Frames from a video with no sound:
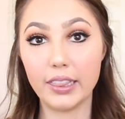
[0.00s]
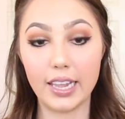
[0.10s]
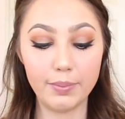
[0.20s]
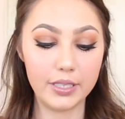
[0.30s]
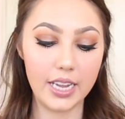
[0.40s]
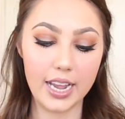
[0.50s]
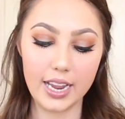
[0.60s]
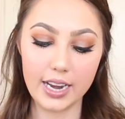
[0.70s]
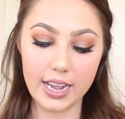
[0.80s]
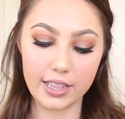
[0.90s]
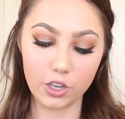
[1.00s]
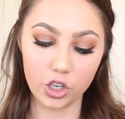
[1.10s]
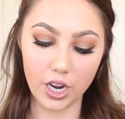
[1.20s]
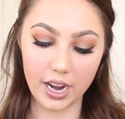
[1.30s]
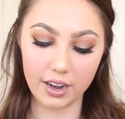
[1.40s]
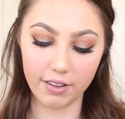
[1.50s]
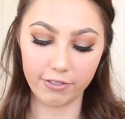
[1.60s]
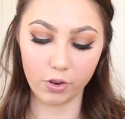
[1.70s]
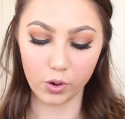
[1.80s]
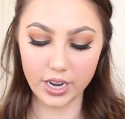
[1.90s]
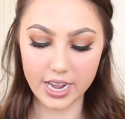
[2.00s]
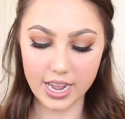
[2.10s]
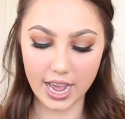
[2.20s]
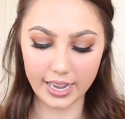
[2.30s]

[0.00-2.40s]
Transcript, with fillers: Lip Stain in the shade 40.